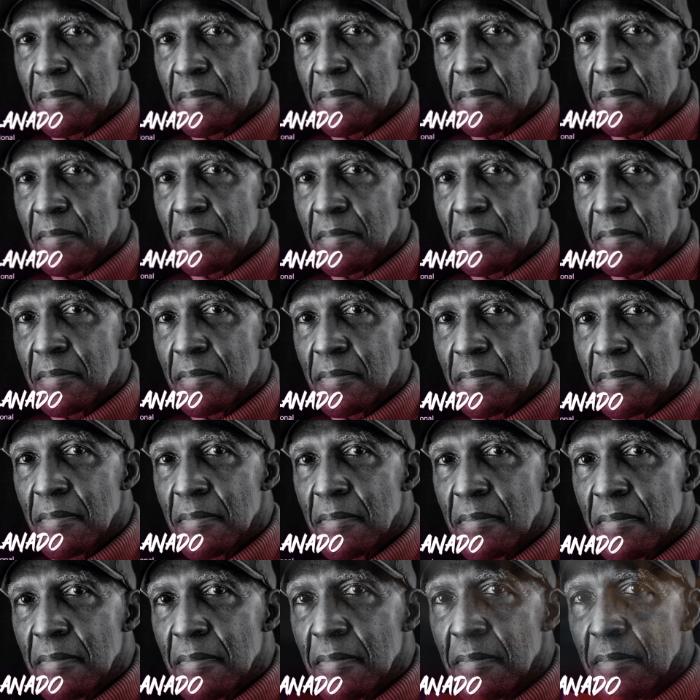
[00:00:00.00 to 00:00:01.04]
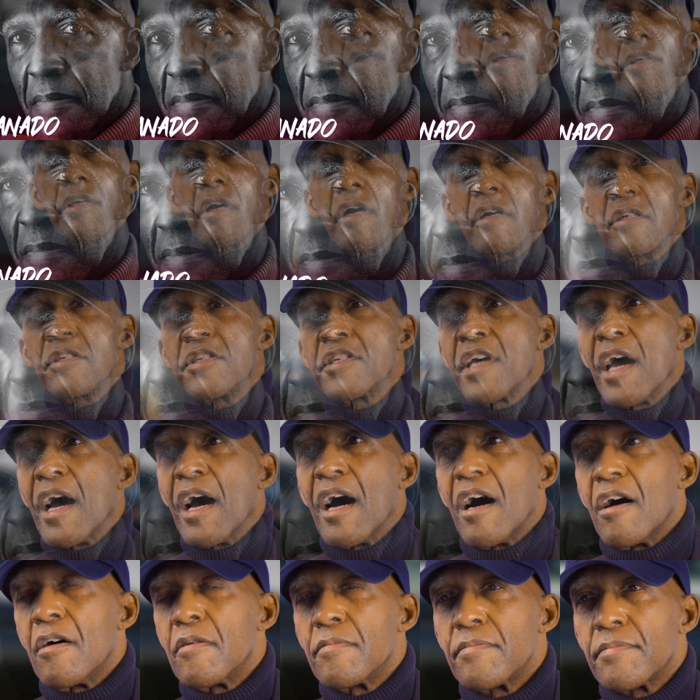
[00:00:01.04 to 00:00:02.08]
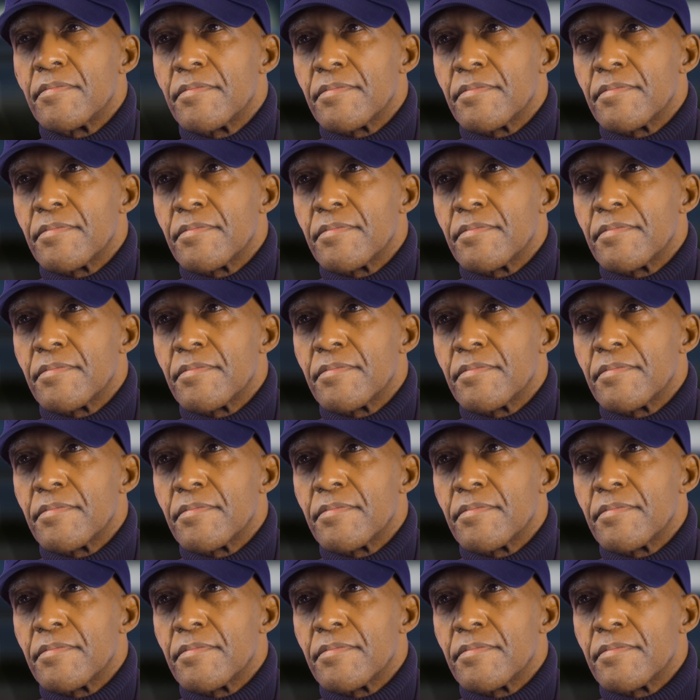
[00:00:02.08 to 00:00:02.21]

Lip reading: I was a young child.